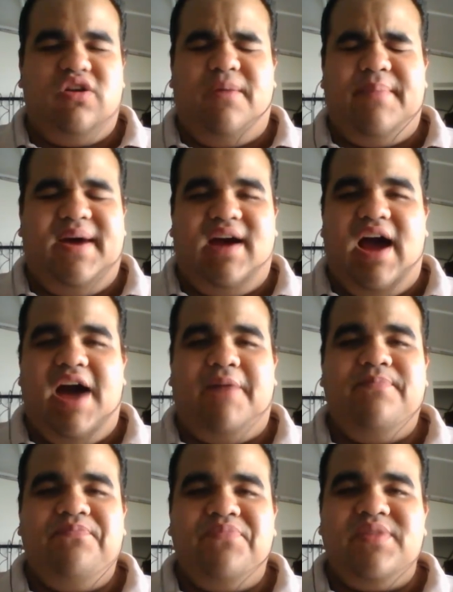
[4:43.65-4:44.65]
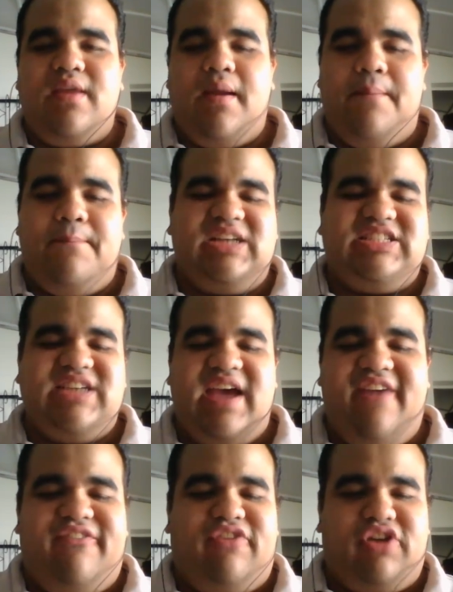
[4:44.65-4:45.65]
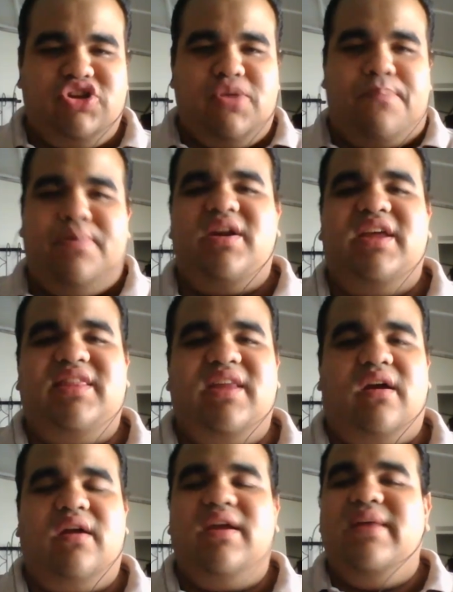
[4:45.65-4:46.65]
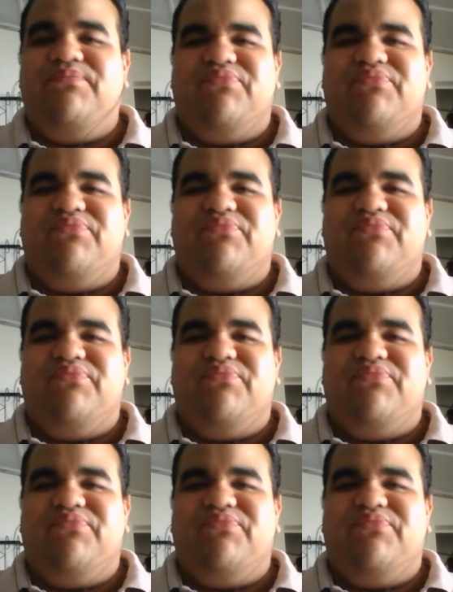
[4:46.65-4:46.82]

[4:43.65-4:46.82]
no matter how much effort you put in there,